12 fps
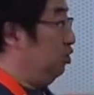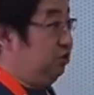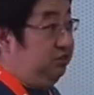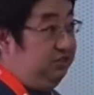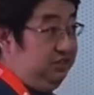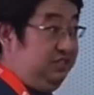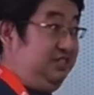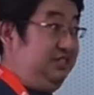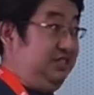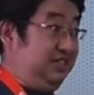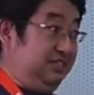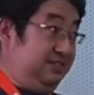
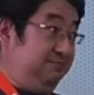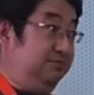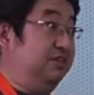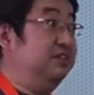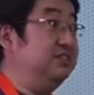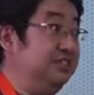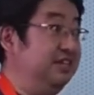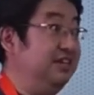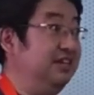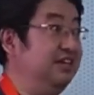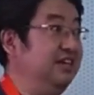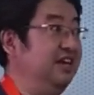assemblers, and
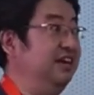then